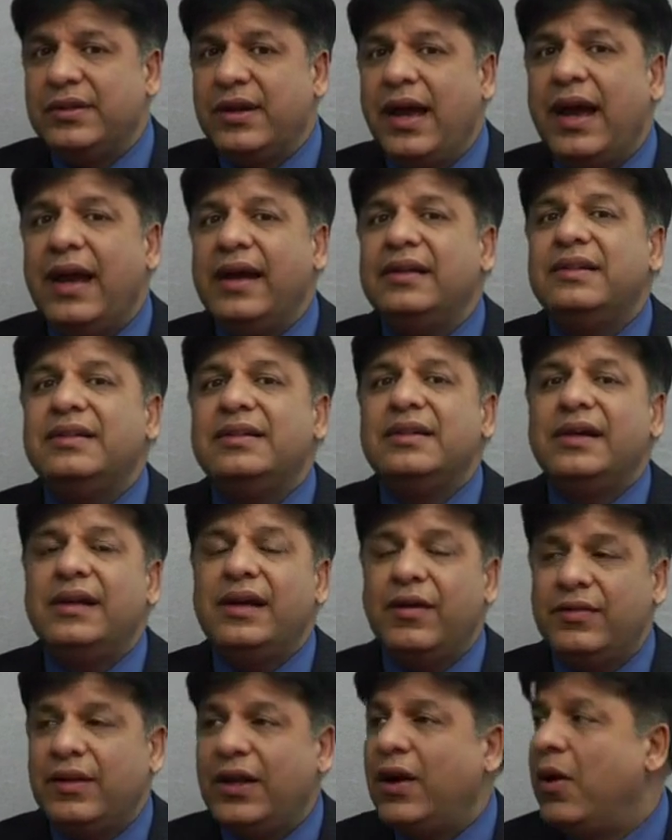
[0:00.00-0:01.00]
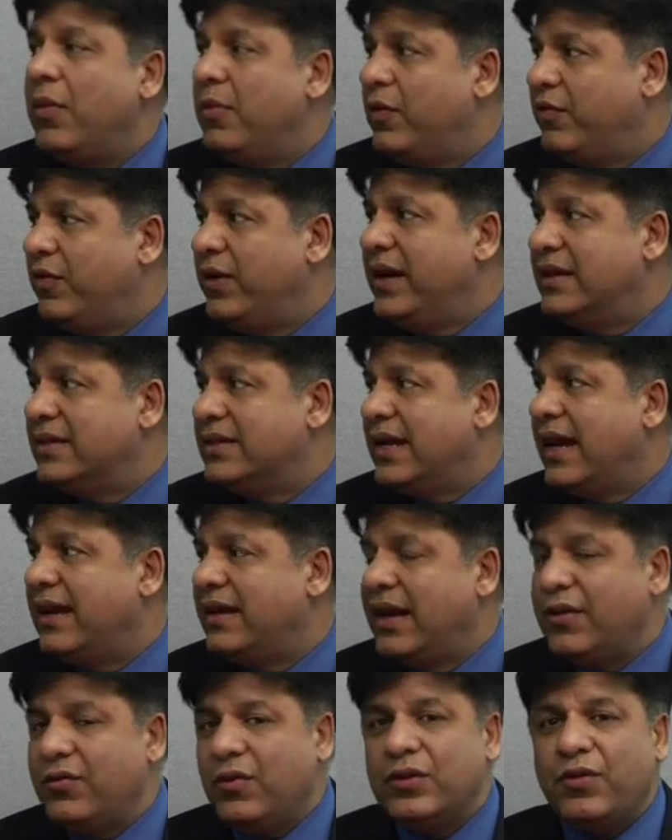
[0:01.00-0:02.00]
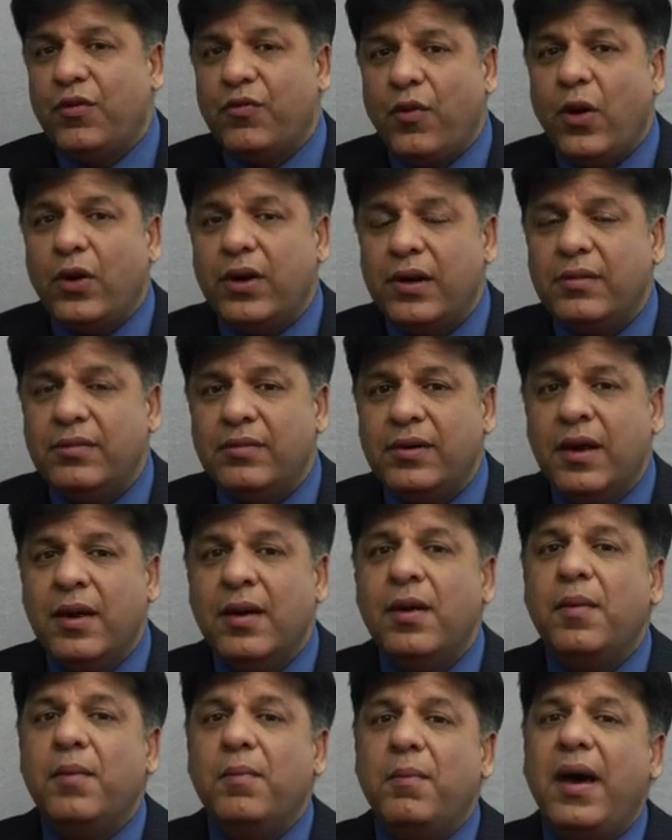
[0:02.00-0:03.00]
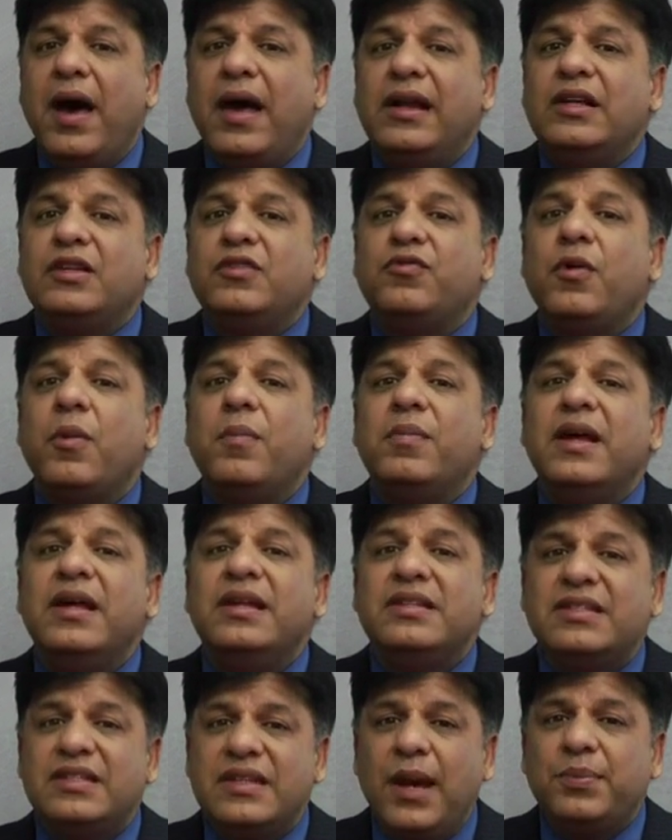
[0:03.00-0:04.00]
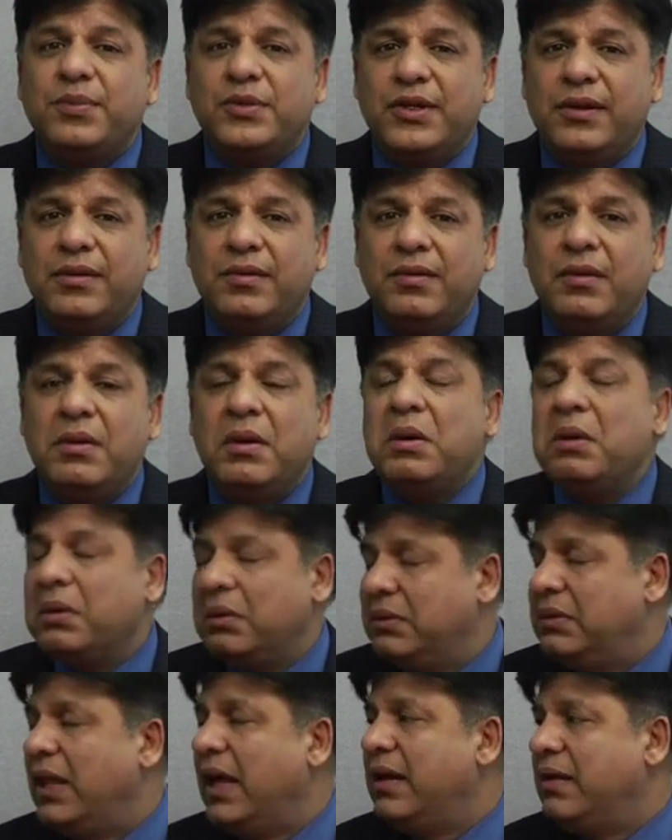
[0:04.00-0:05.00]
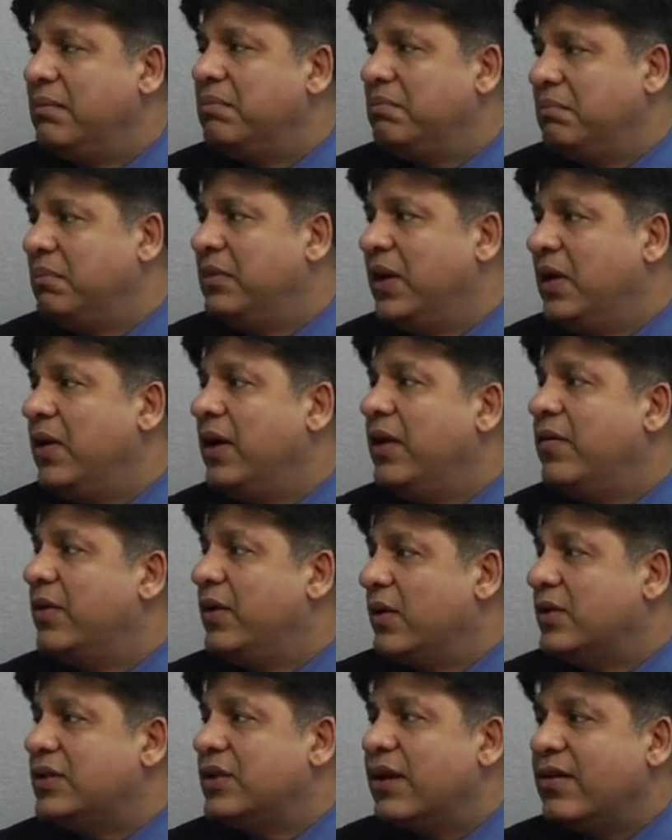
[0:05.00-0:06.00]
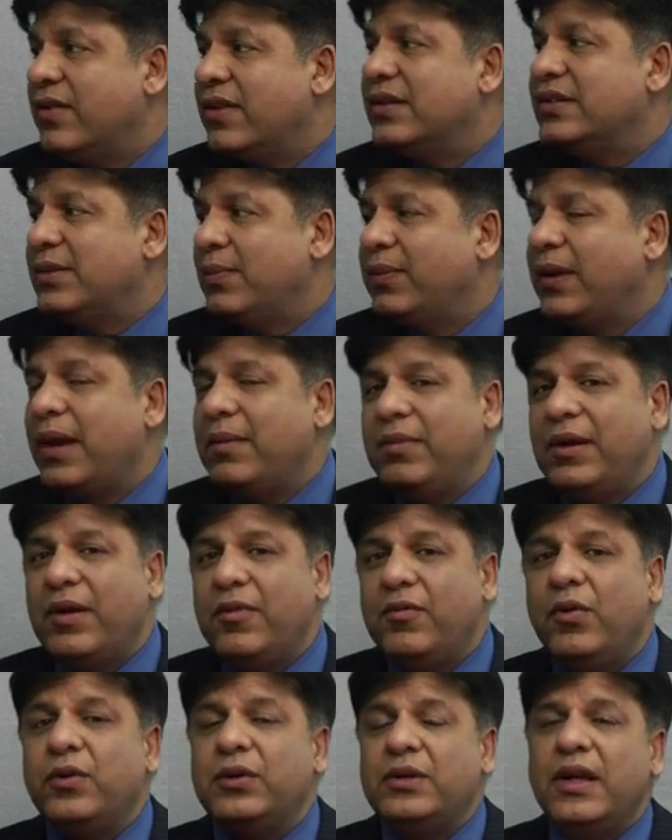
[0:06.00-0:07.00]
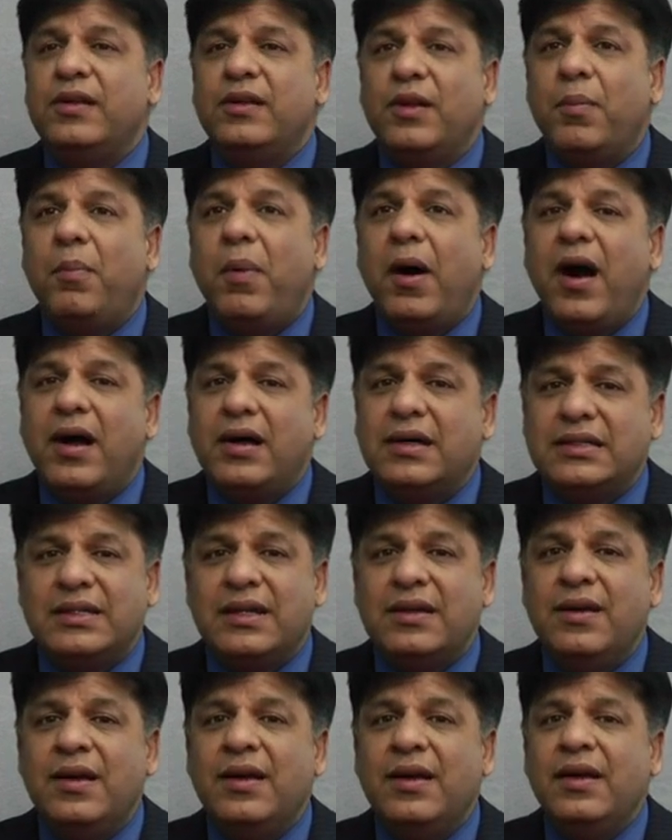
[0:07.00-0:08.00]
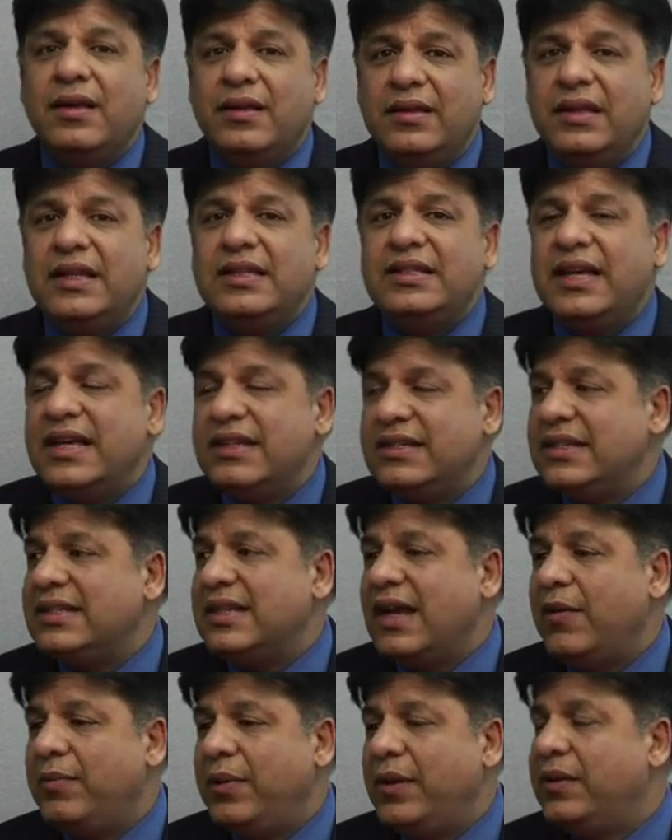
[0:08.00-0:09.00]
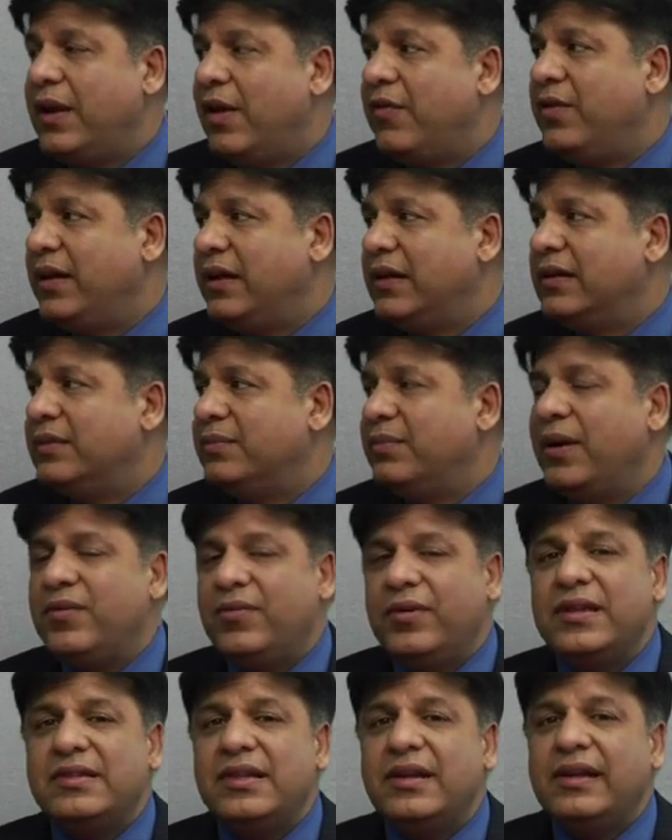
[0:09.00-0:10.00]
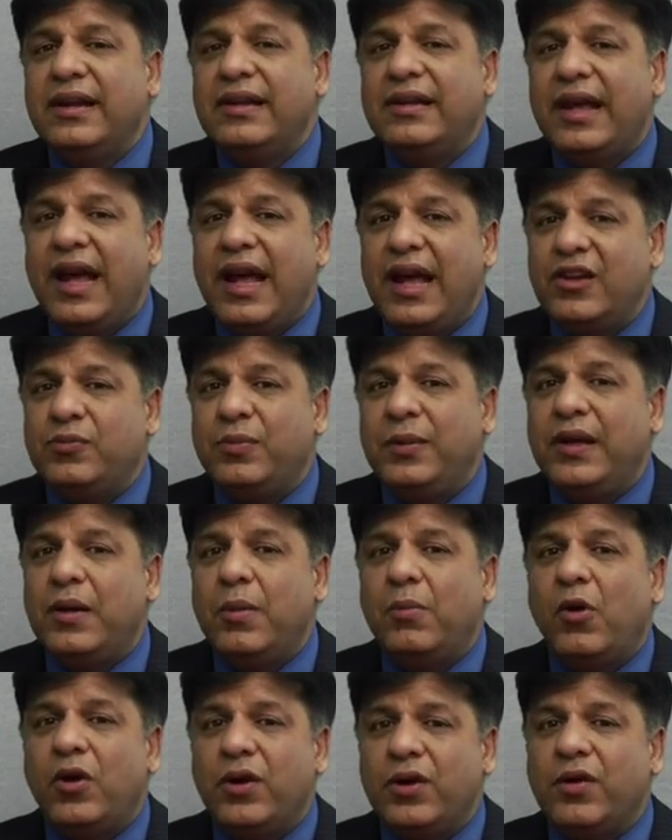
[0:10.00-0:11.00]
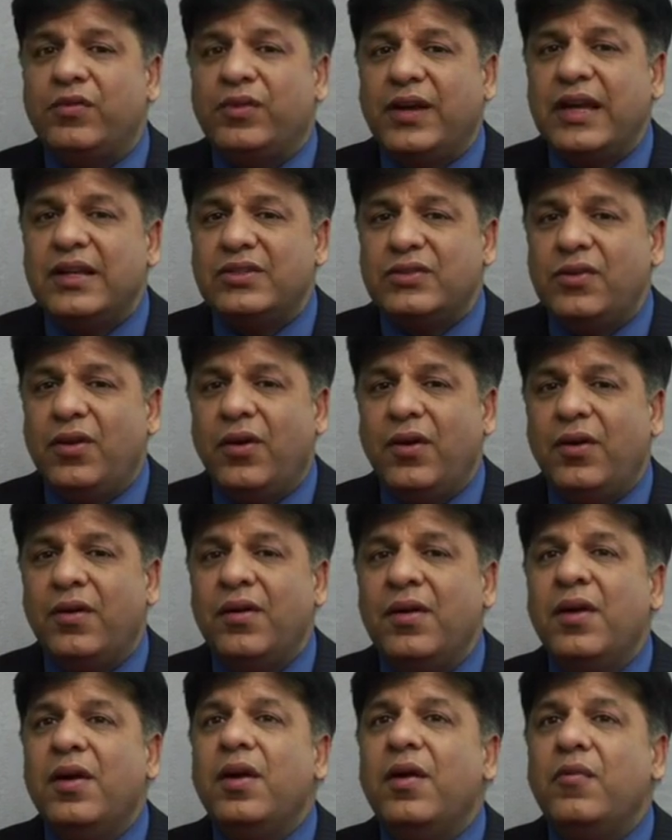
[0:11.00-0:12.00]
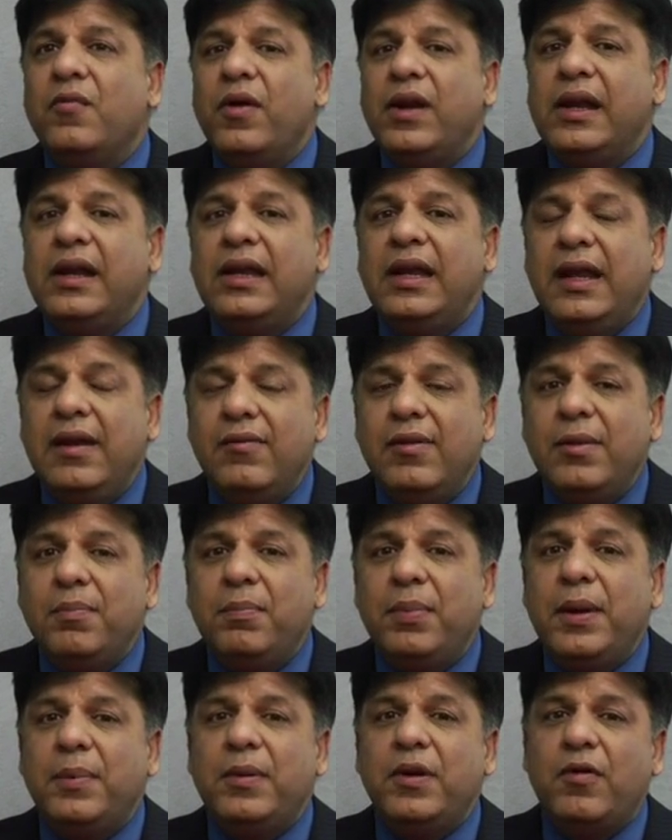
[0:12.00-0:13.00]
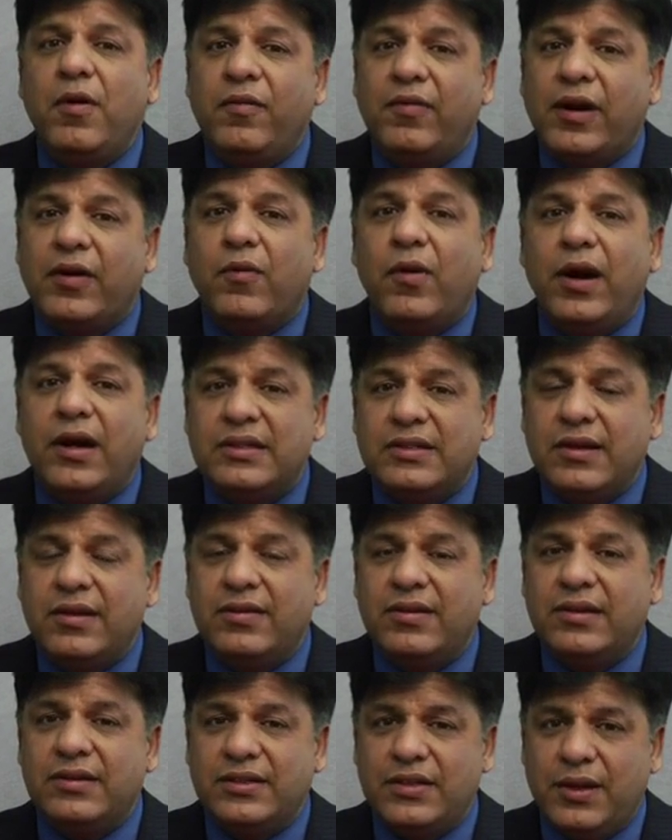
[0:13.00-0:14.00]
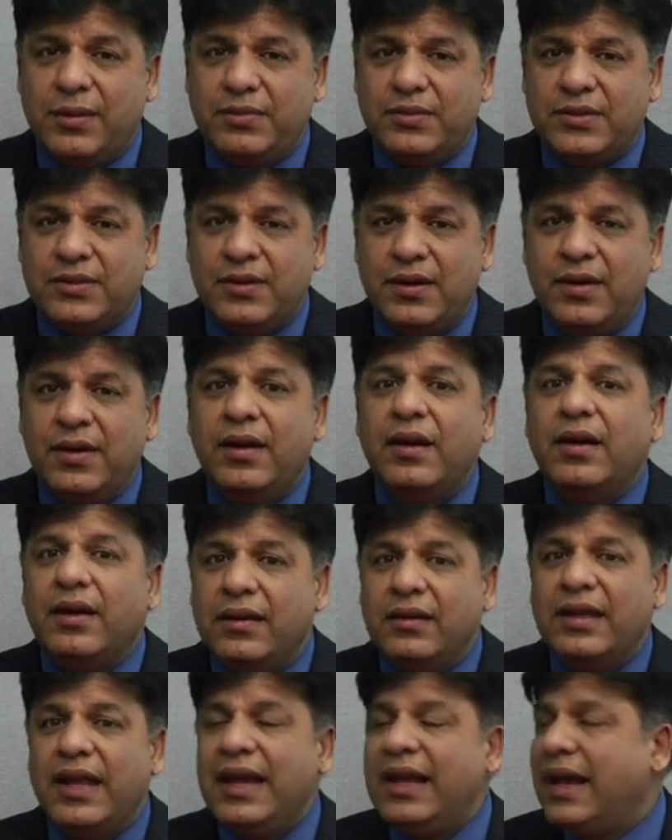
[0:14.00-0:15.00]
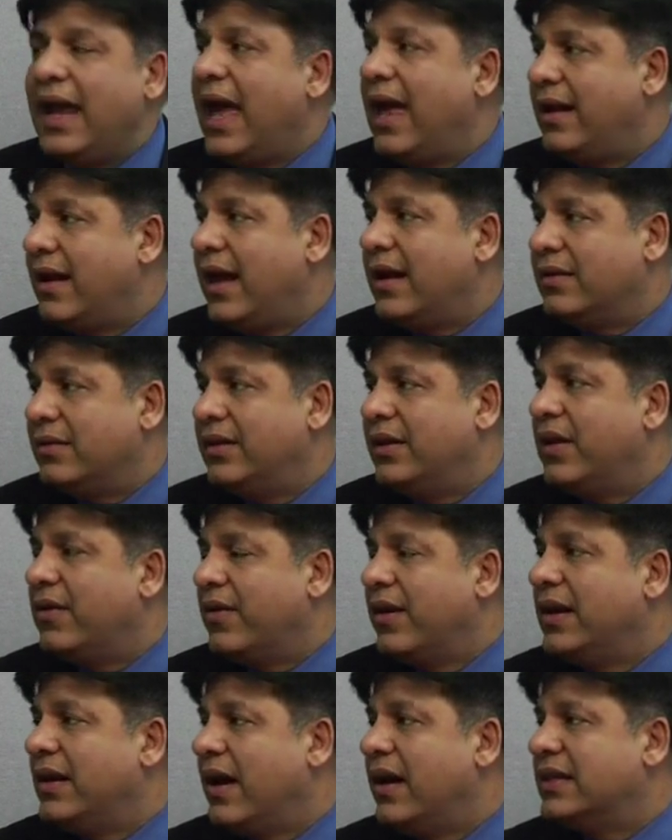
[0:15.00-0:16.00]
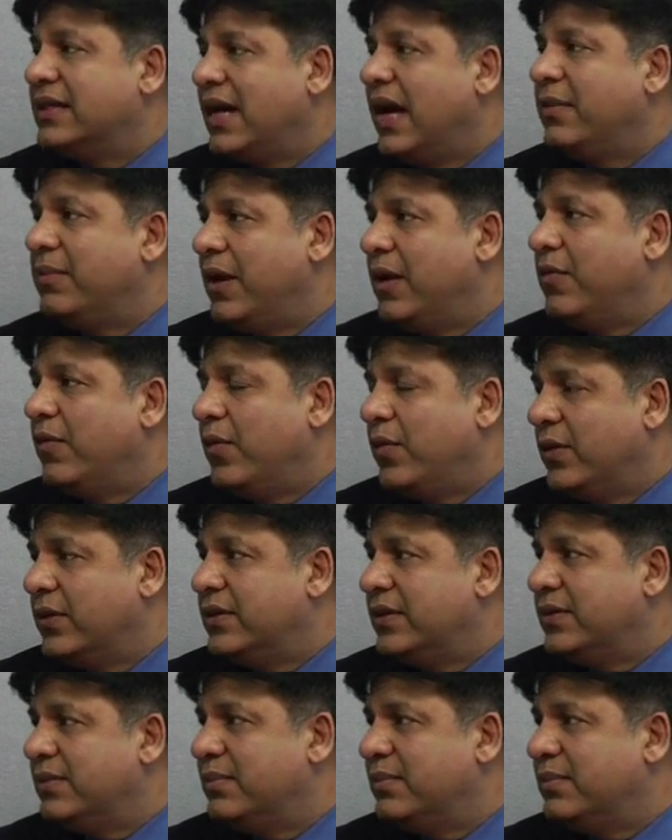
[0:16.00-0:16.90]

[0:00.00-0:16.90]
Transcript: And if the government feels that it was a fraudulent marriage from inception, then even your citizenship can be revoked. In the past, these cases have been difficult, but recently there has been a body of case law wherein even people who have acquired citizenships, their green cards can be revoked.